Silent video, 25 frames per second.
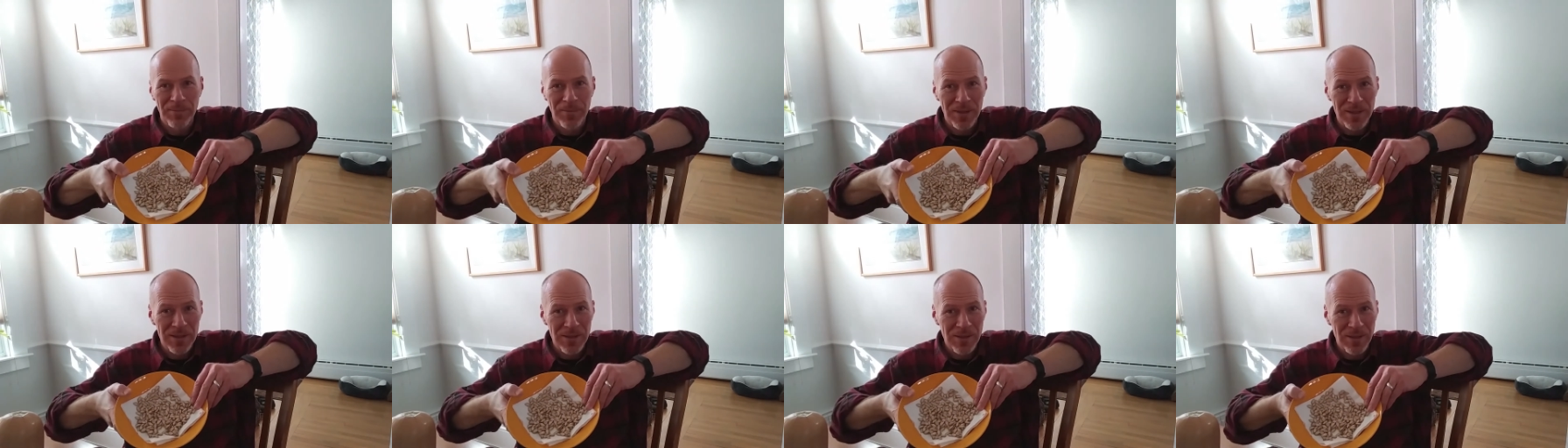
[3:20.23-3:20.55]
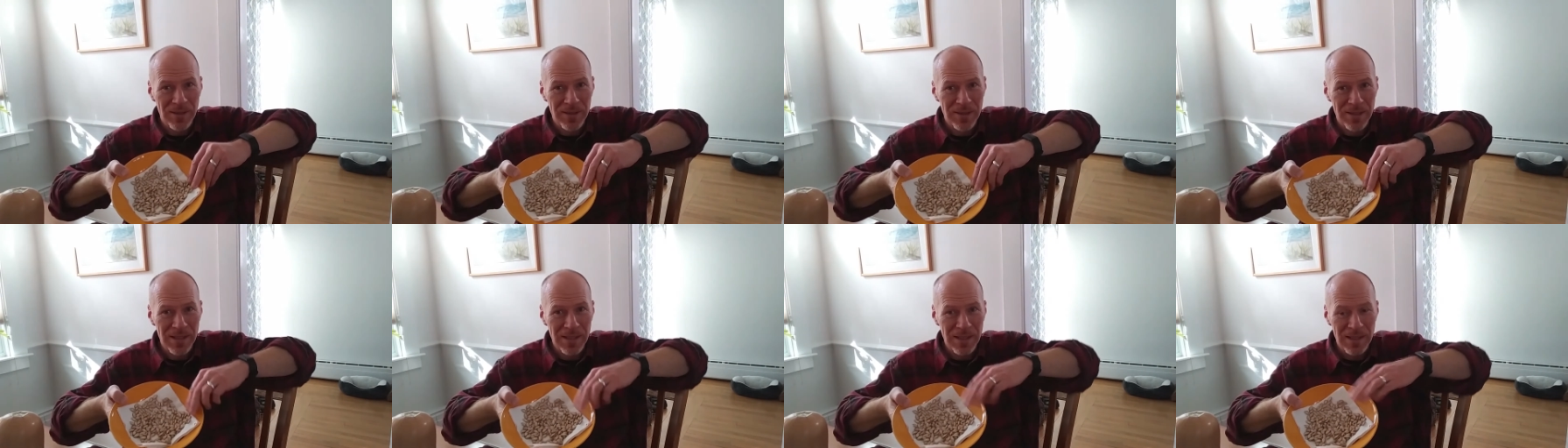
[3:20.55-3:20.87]
These are
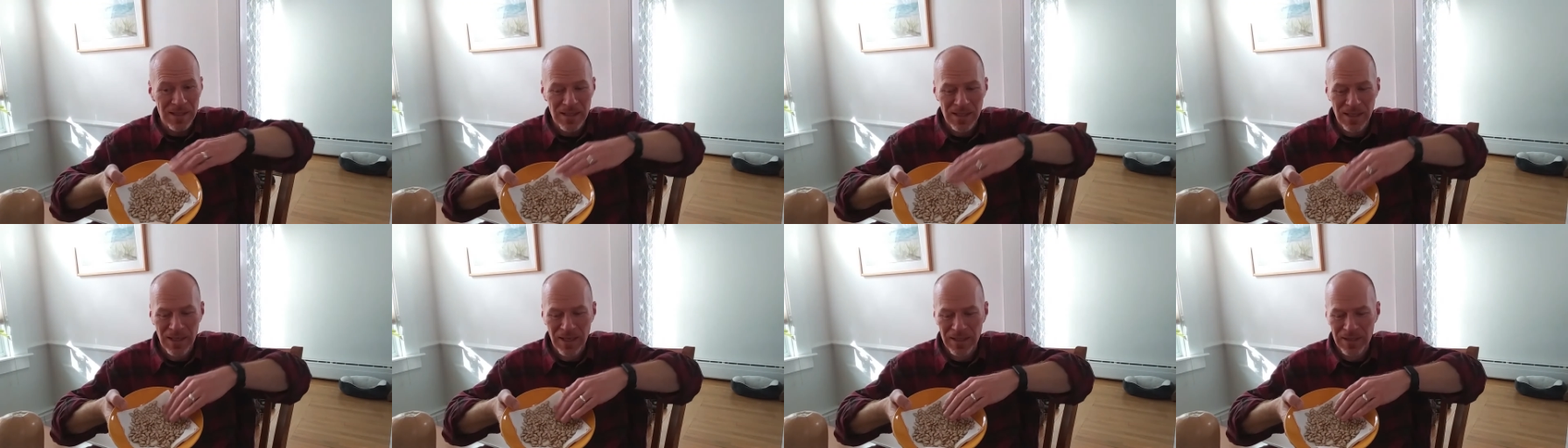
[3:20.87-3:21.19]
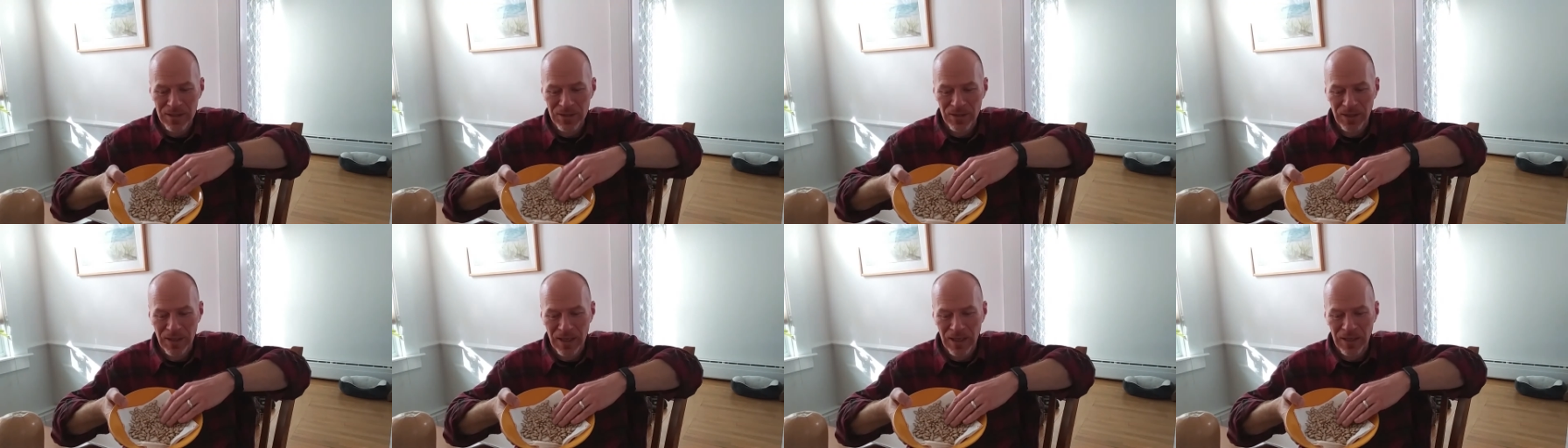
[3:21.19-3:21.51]
the seeds that I
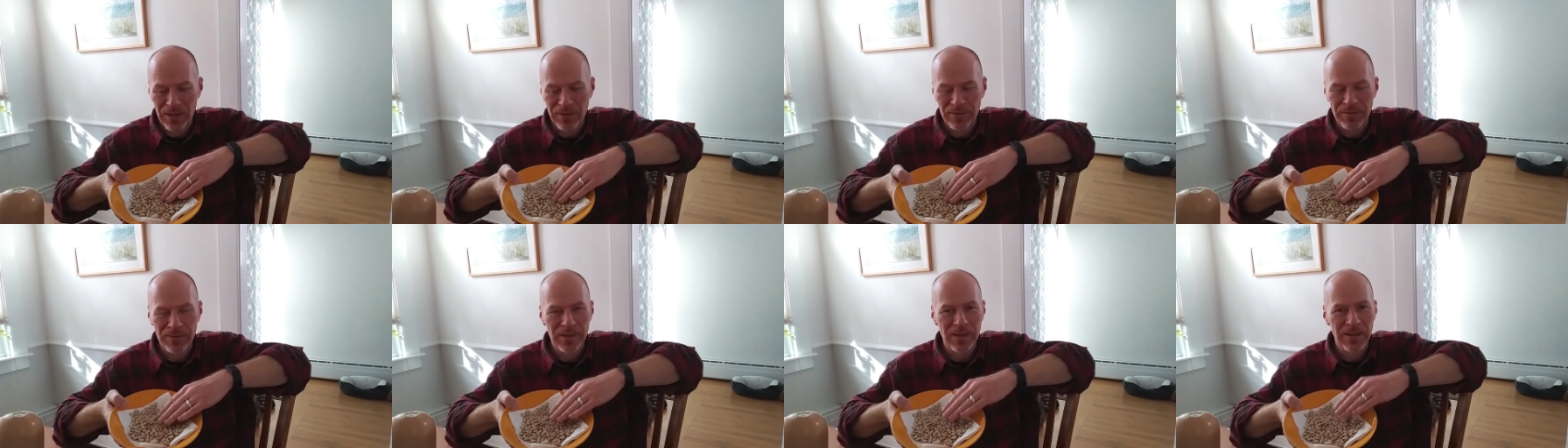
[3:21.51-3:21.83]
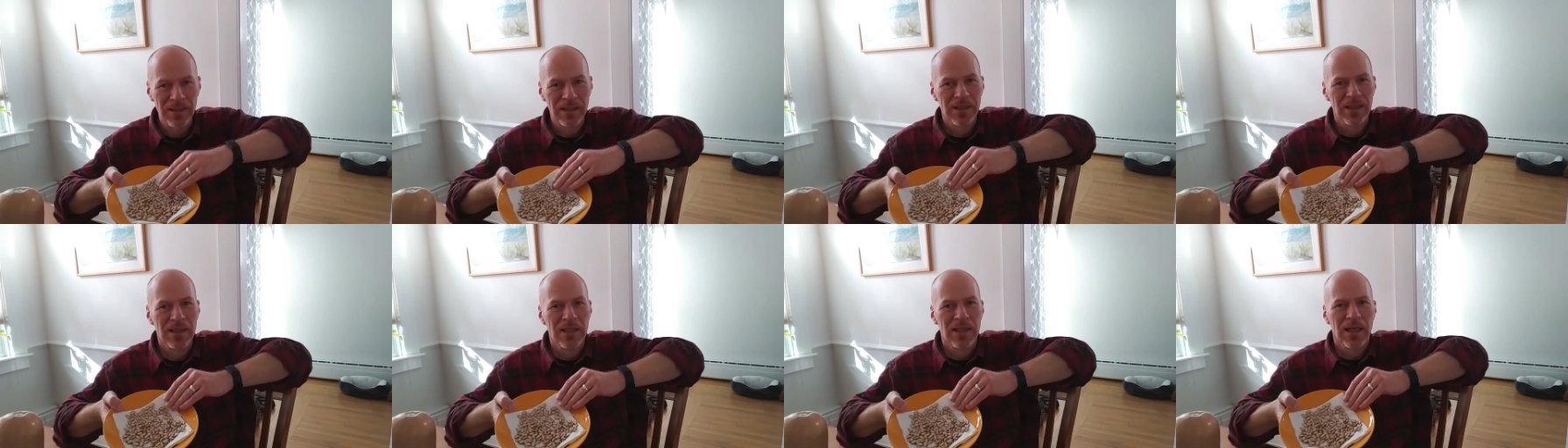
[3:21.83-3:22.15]
took out
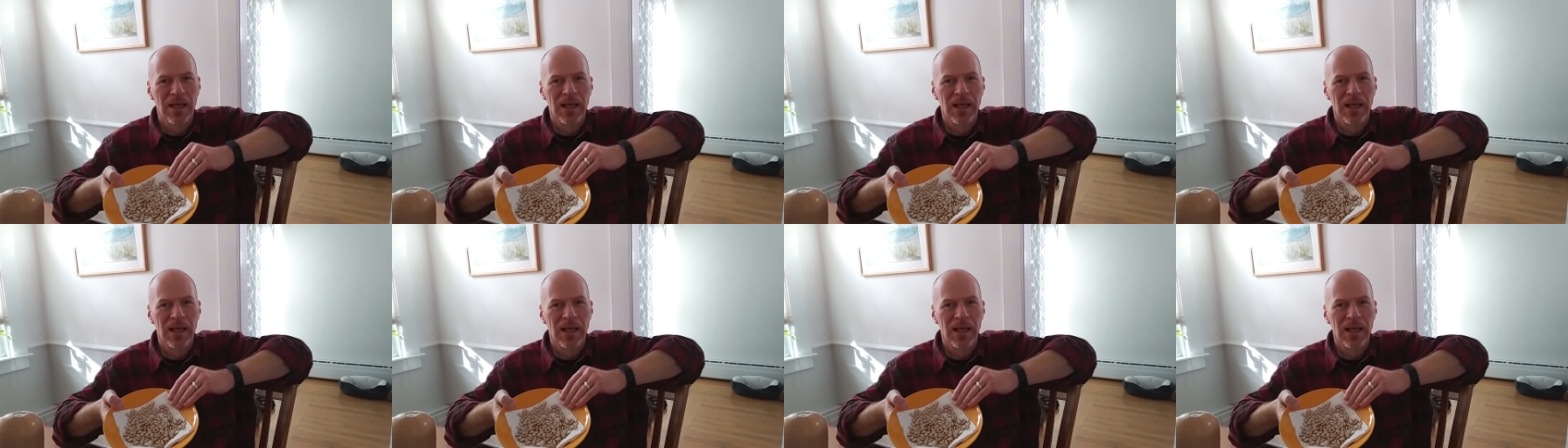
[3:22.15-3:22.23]
of